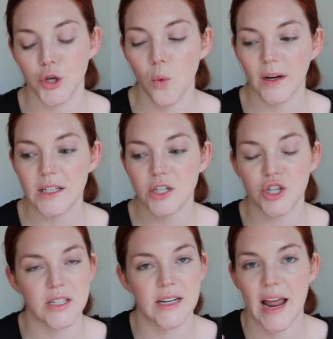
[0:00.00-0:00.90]
you want it to
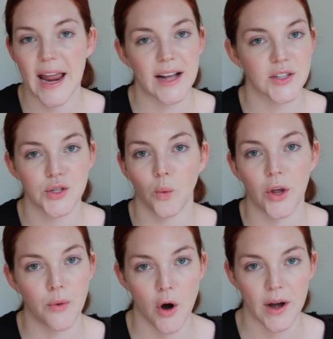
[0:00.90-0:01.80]
just enhance
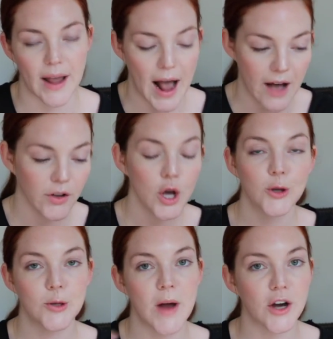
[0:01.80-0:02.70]
what you already have.
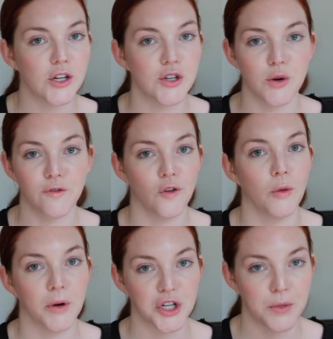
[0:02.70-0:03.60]
So I'm not gonna do a
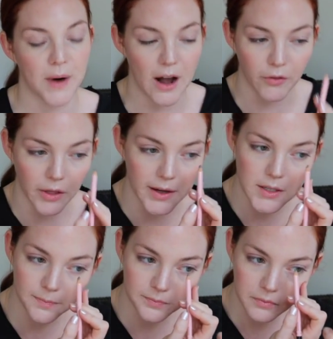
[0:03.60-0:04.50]
full bushy brow for
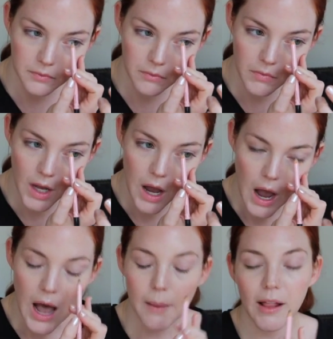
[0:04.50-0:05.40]
this.
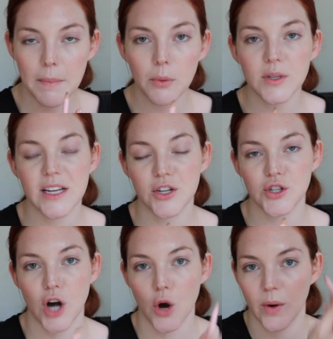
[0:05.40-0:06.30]
A lot of people say to
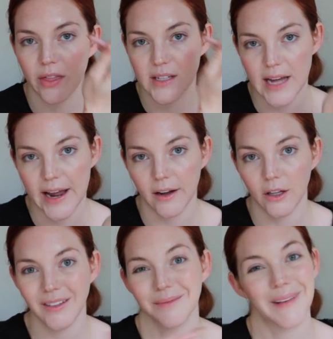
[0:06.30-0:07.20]
start with the
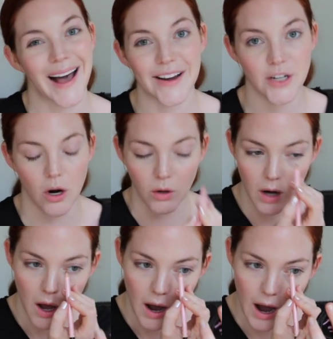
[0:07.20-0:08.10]
tail, I don't.
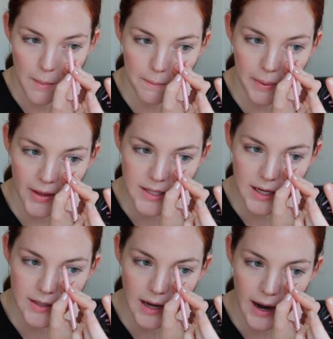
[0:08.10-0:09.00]
But that's
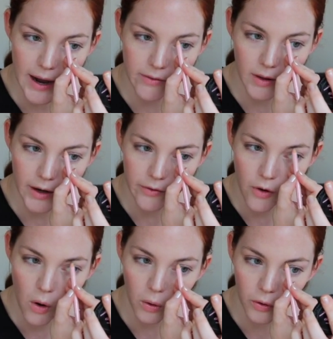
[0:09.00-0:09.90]
because I have a lot of
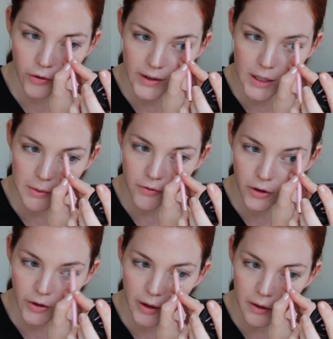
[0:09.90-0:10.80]
holes that need to be
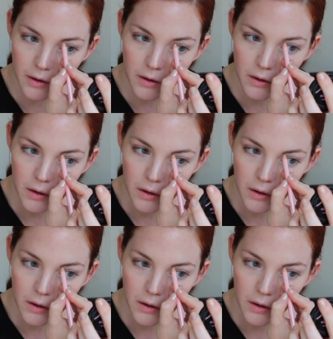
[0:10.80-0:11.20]
filled in.